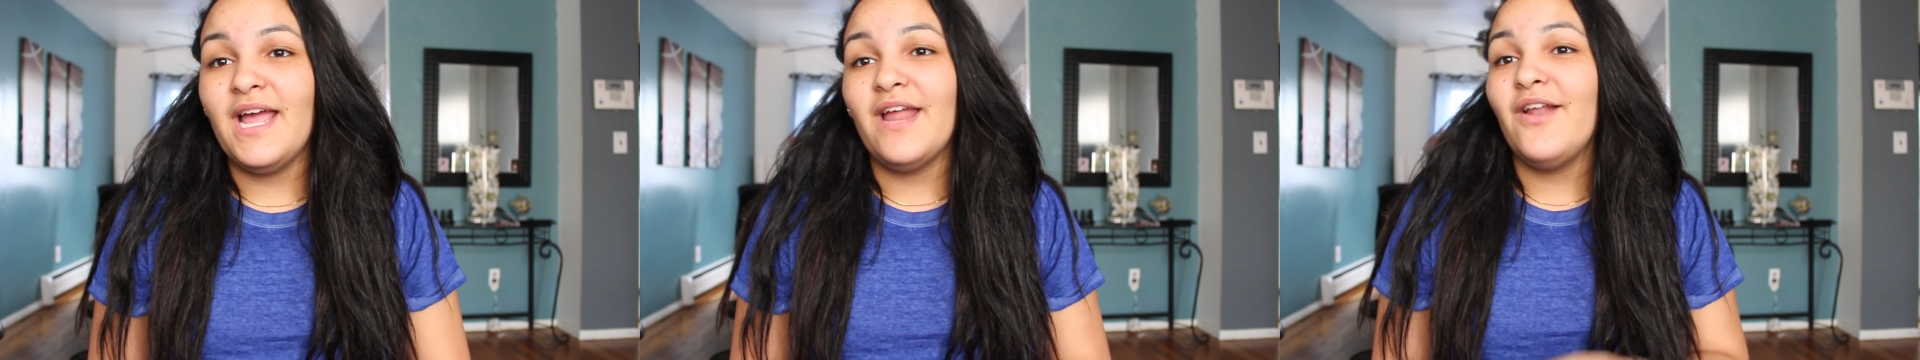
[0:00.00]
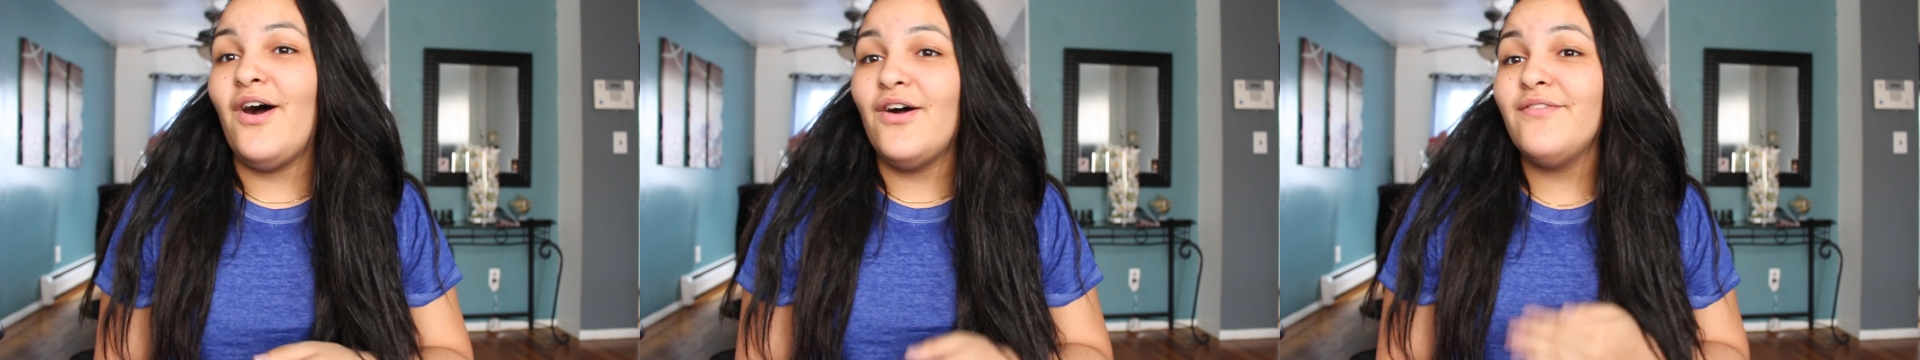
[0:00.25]

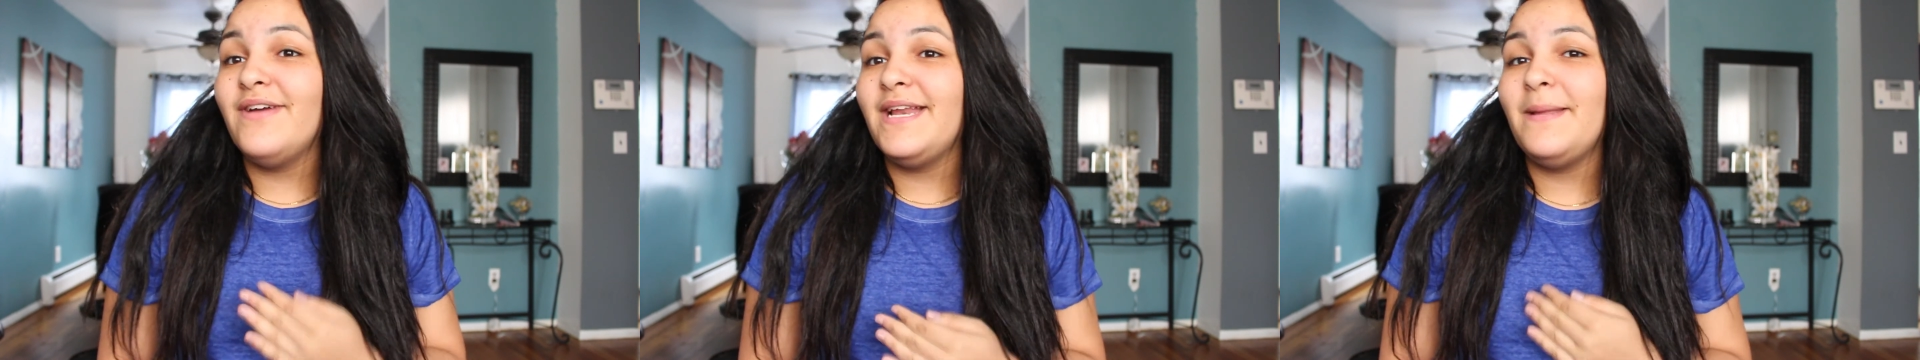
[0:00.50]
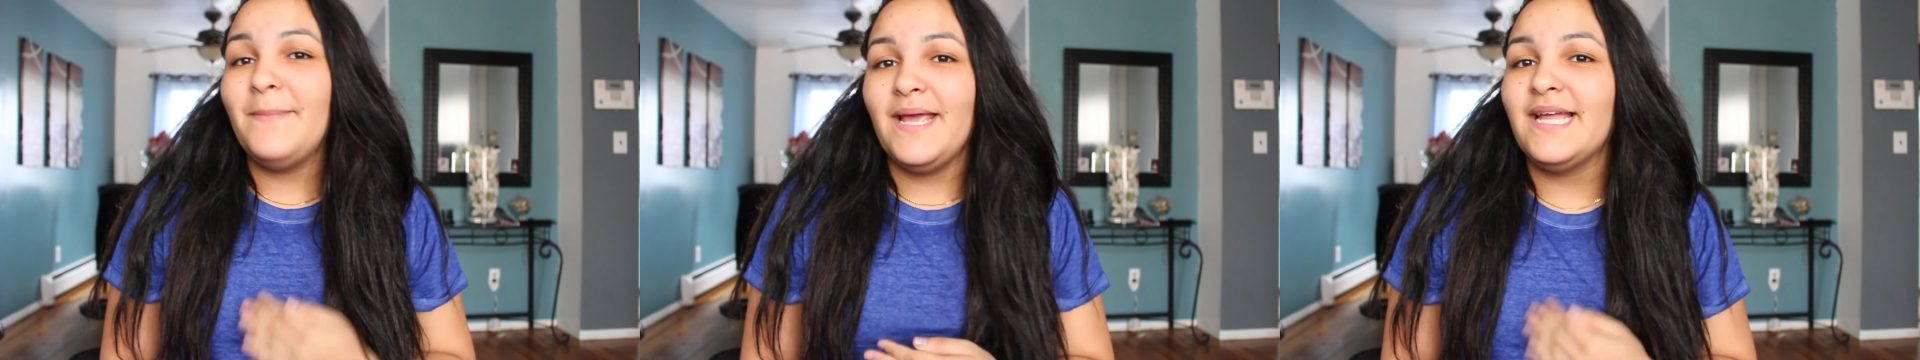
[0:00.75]
and
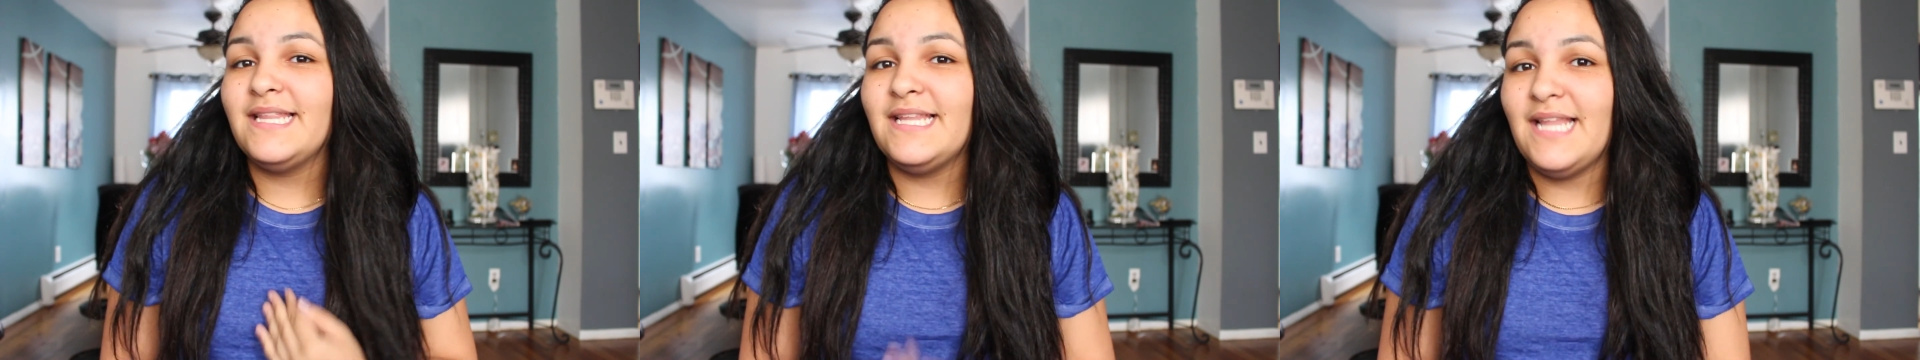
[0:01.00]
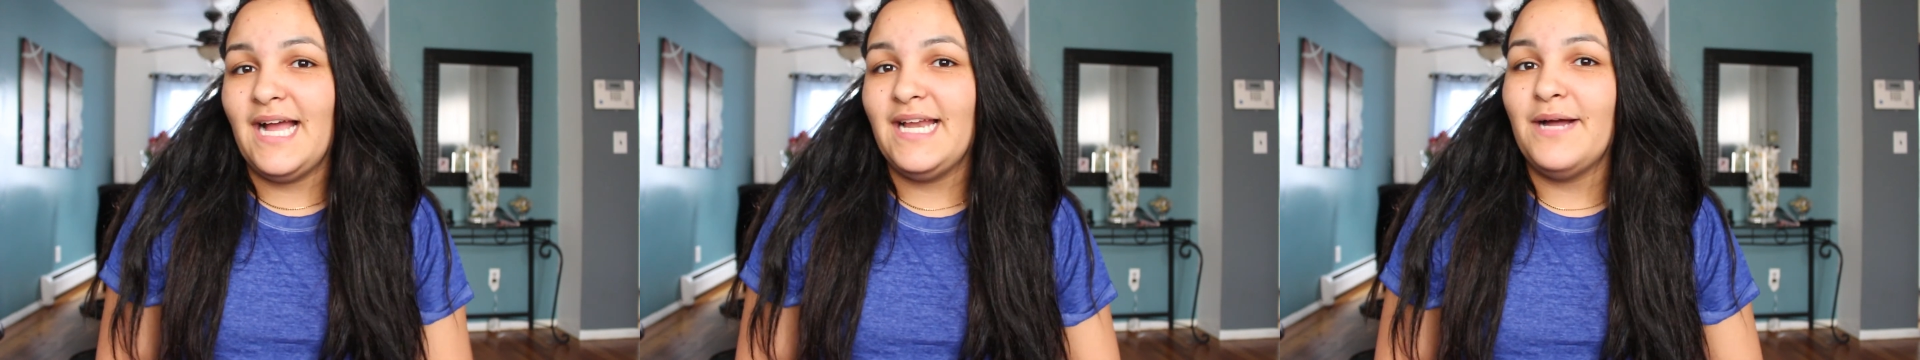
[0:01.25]
already making the
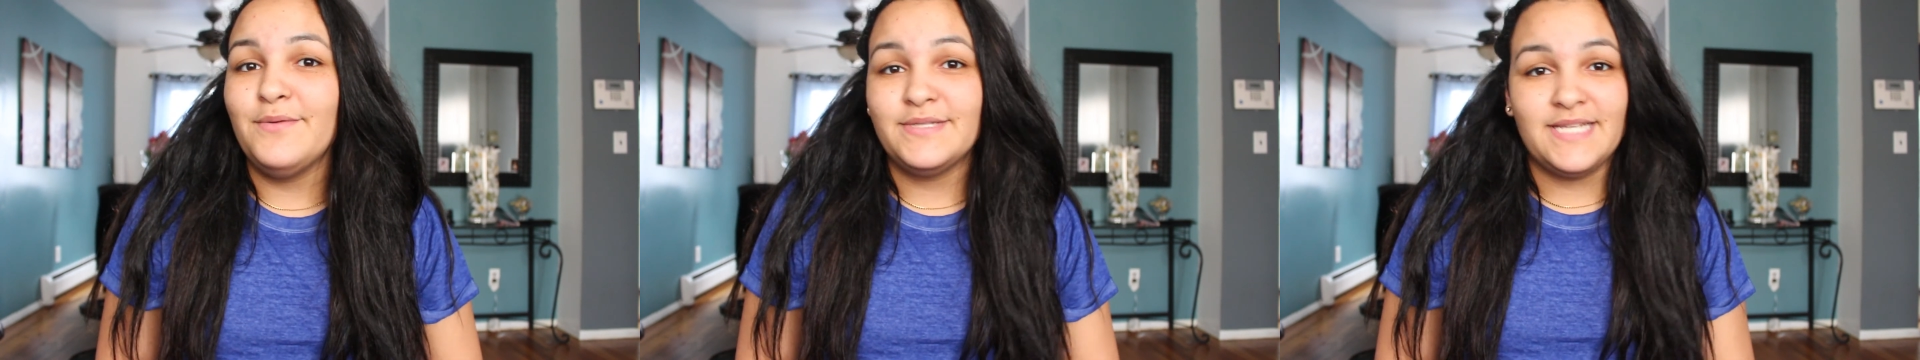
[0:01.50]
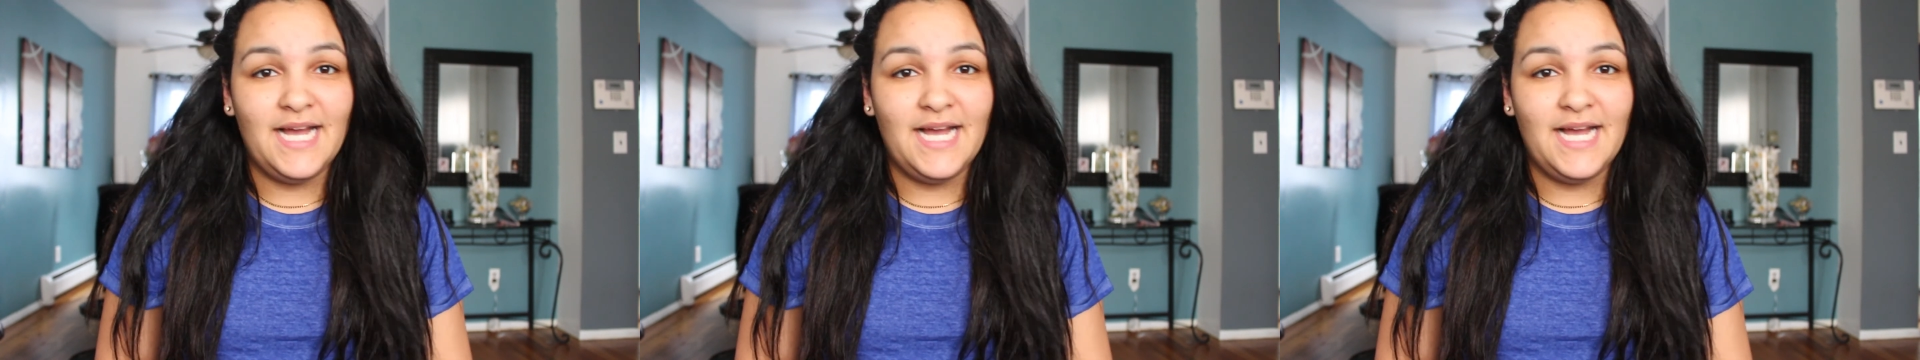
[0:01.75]
line I was